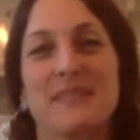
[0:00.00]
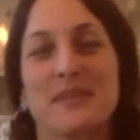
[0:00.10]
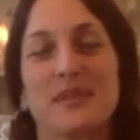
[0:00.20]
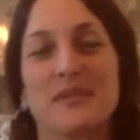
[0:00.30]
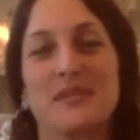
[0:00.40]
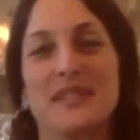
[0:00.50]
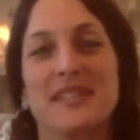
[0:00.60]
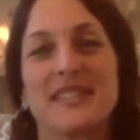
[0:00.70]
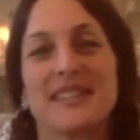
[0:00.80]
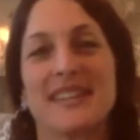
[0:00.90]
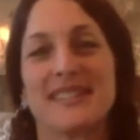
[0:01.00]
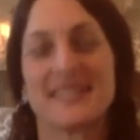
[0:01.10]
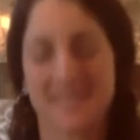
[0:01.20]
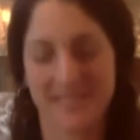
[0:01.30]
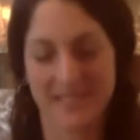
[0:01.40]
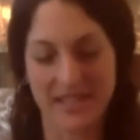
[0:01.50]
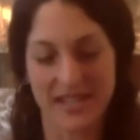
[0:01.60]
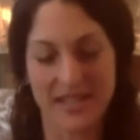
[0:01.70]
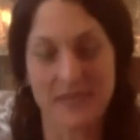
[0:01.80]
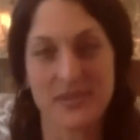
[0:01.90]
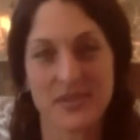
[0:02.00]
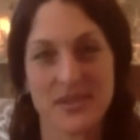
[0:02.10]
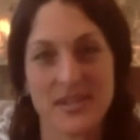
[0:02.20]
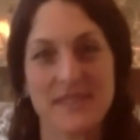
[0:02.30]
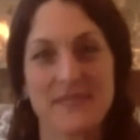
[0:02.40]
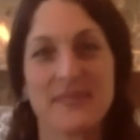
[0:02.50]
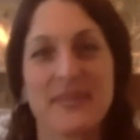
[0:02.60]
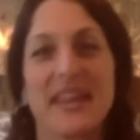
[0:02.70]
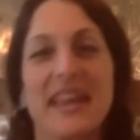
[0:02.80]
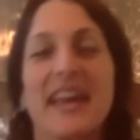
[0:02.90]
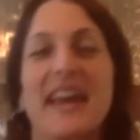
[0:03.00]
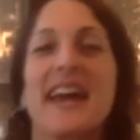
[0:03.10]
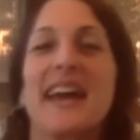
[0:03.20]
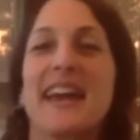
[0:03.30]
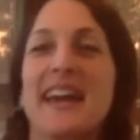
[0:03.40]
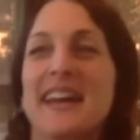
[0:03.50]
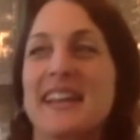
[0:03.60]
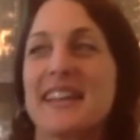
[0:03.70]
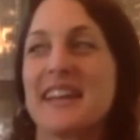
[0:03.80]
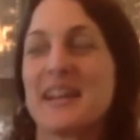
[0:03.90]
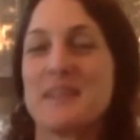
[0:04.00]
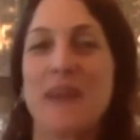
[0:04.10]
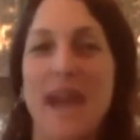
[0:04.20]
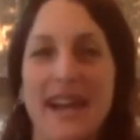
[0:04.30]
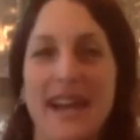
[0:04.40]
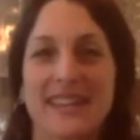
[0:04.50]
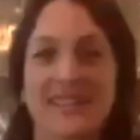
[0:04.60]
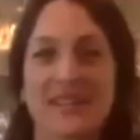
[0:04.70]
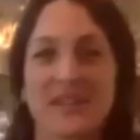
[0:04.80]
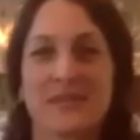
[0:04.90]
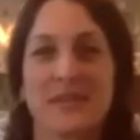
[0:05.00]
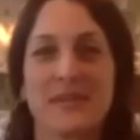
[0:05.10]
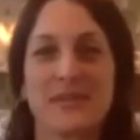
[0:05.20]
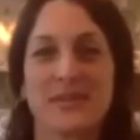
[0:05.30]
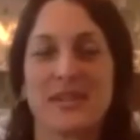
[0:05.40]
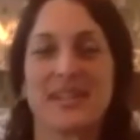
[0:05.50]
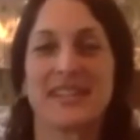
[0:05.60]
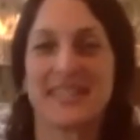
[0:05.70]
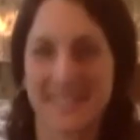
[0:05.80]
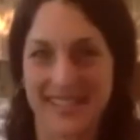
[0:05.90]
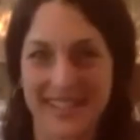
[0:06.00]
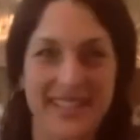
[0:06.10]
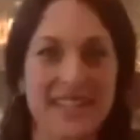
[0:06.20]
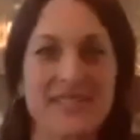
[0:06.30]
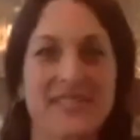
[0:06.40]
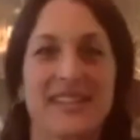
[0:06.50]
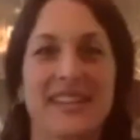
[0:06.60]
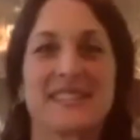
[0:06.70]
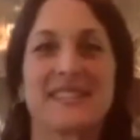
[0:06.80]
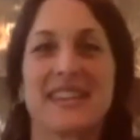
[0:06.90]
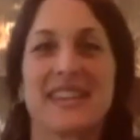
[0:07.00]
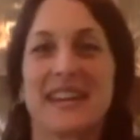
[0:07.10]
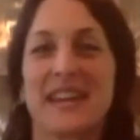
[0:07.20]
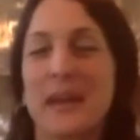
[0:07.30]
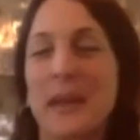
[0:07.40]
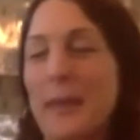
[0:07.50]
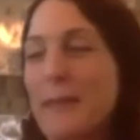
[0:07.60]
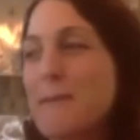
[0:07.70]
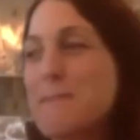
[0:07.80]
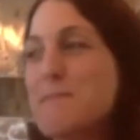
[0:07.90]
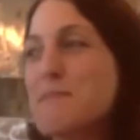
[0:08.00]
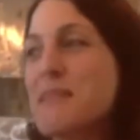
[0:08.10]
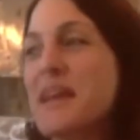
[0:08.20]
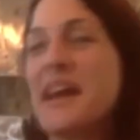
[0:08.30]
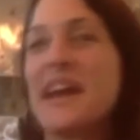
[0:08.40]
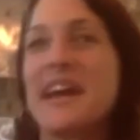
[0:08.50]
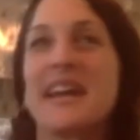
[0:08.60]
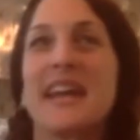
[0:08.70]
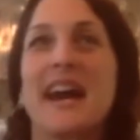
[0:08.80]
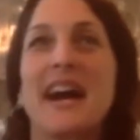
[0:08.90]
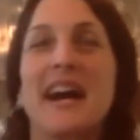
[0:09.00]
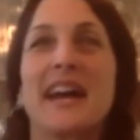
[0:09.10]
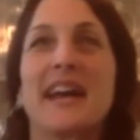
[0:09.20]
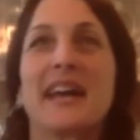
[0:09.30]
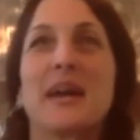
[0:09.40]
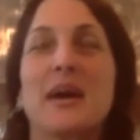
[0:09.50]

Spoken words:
beautiful, intense Dakini retreat, and I'm packing to go on my retreat. I leave the next day, and I